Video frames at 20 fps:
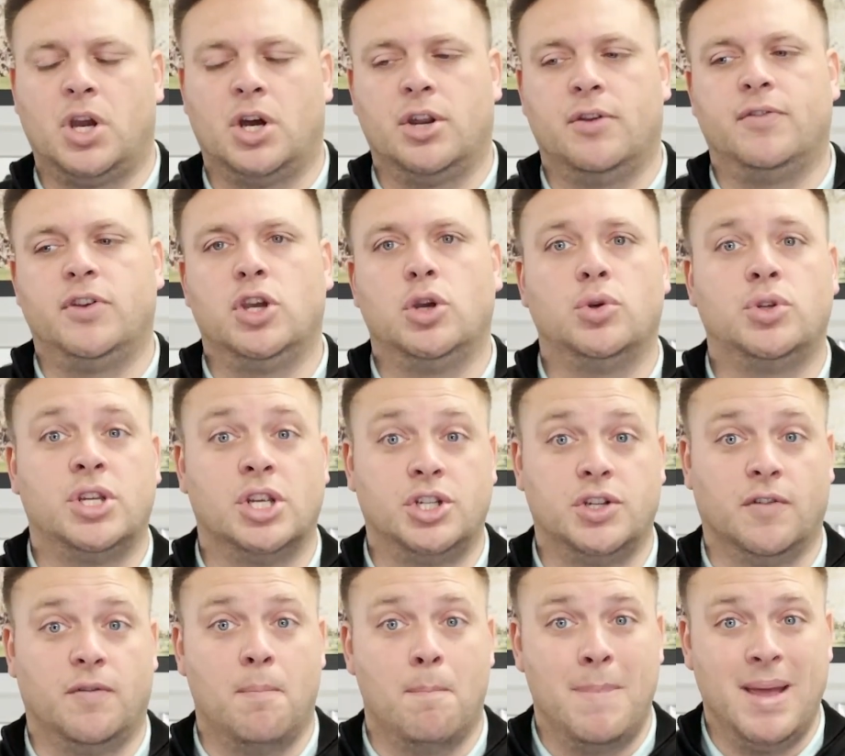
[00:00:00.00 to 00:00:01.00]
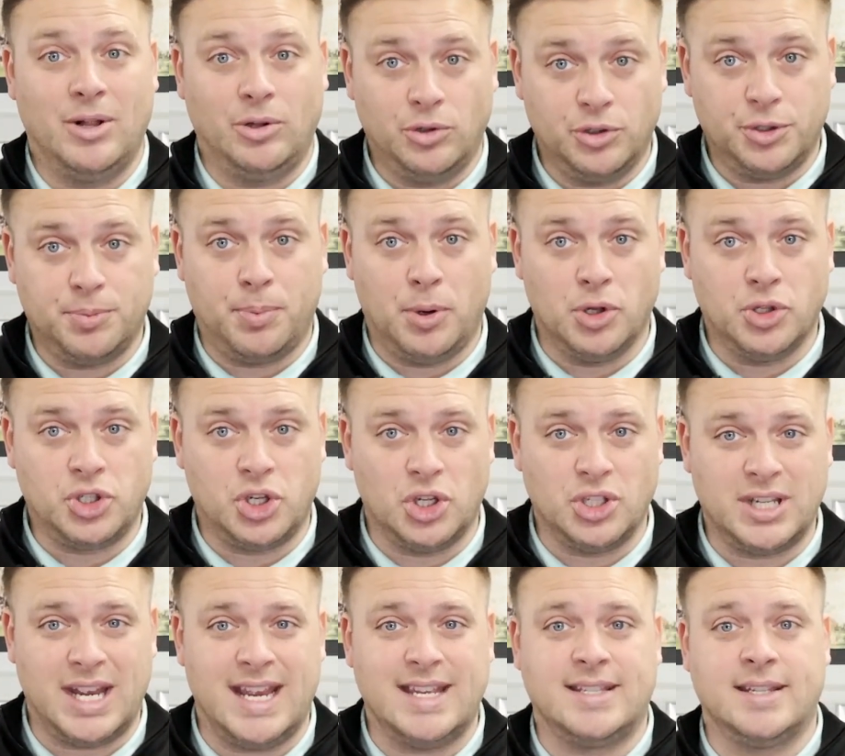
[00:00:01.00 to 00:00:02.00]
kind of usage of milled
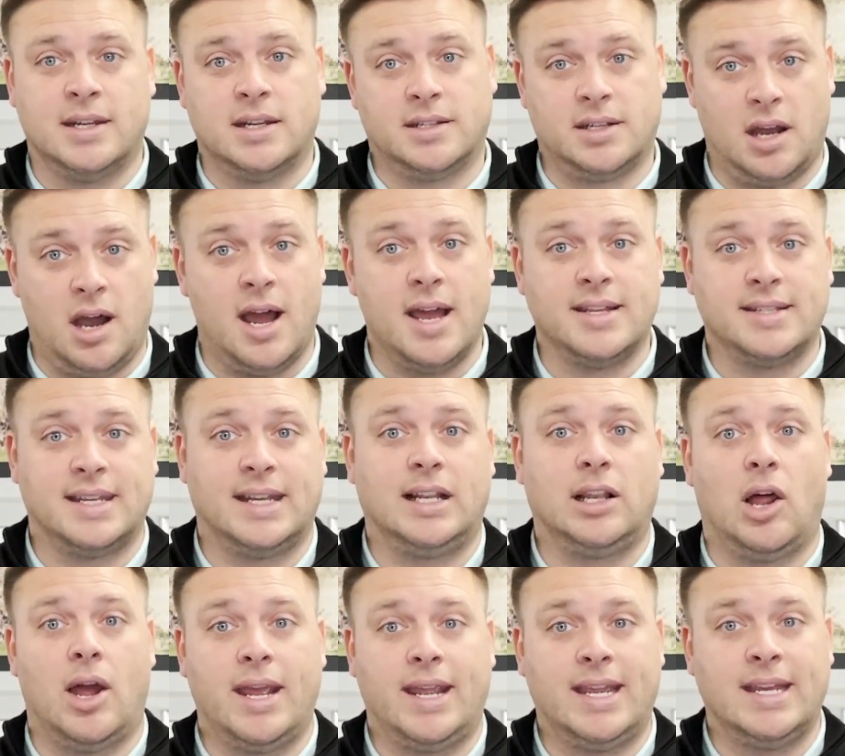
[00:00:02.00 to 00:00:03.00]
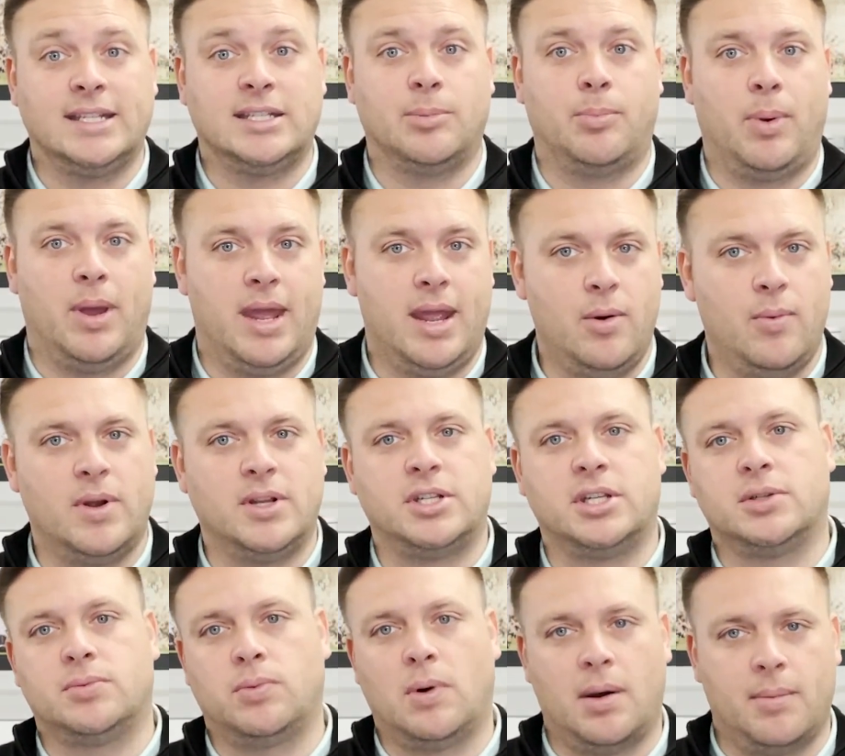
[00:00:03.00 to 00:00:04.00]
putters isn't as high as they'd like it to be, which
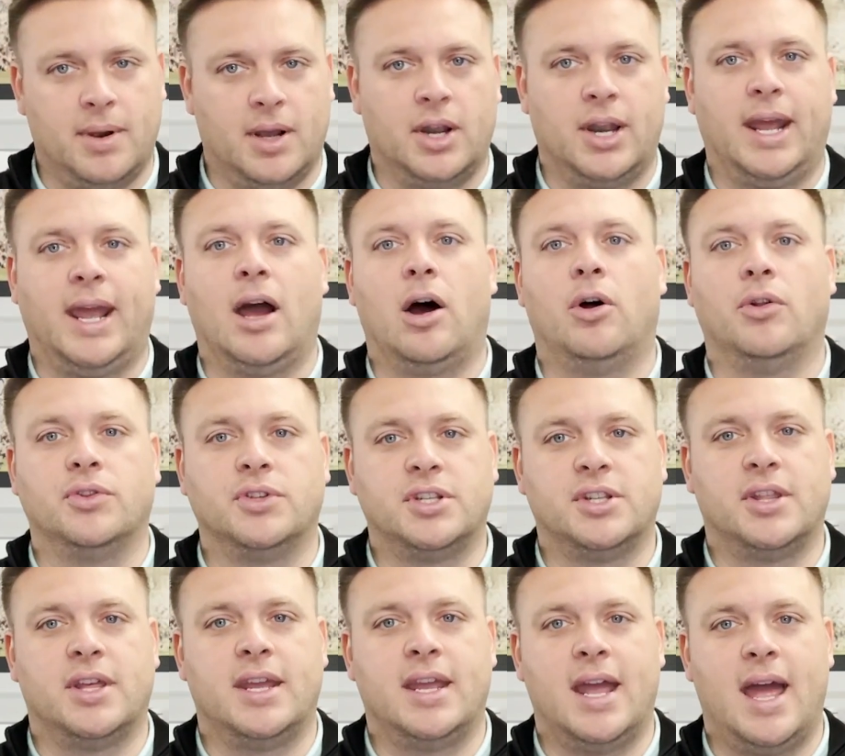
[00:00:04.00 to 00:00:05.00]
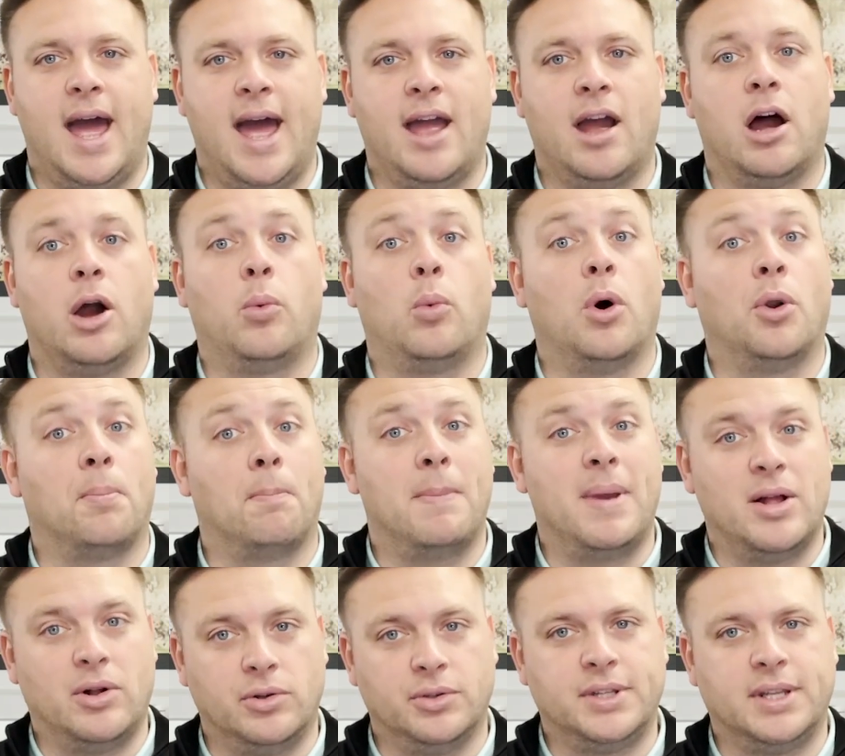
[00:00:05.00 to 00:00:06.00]
is where we're going to get onto the A I one
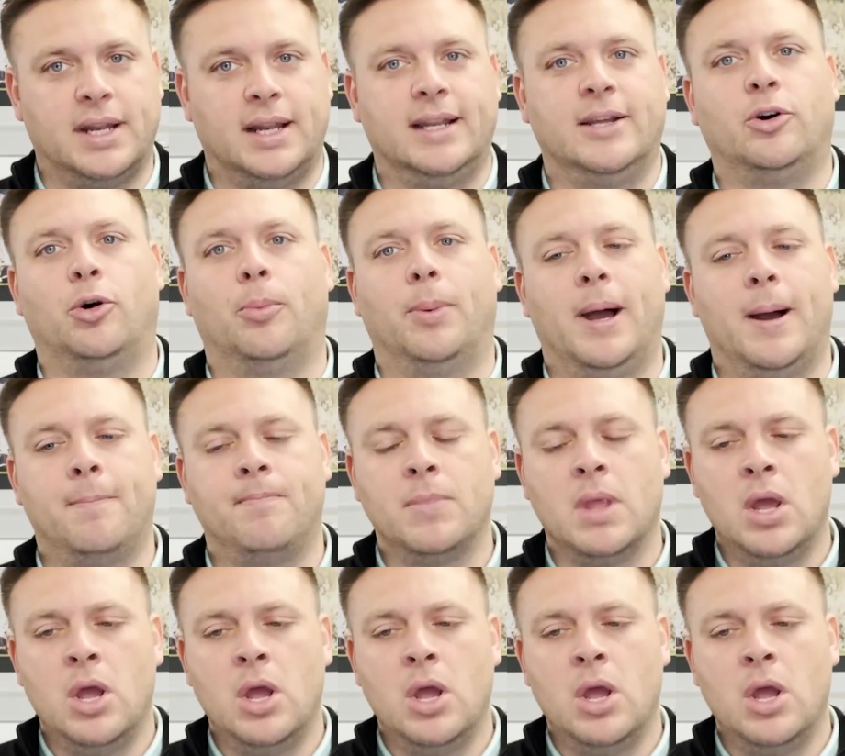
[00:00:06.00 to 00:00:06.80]
milled in a little bit.